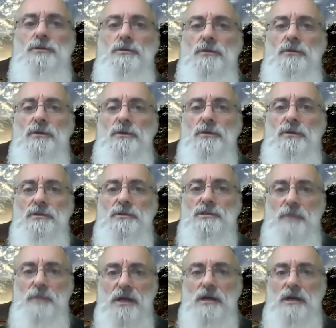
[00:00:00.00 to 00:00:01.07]
you
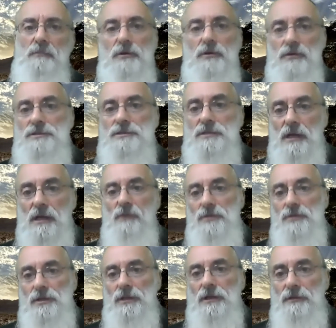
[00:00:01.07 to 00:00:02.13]
to become a Christian. I
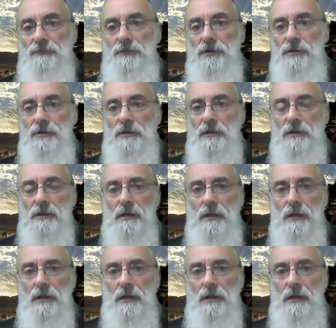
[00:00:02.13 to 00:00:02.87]
want you to convert.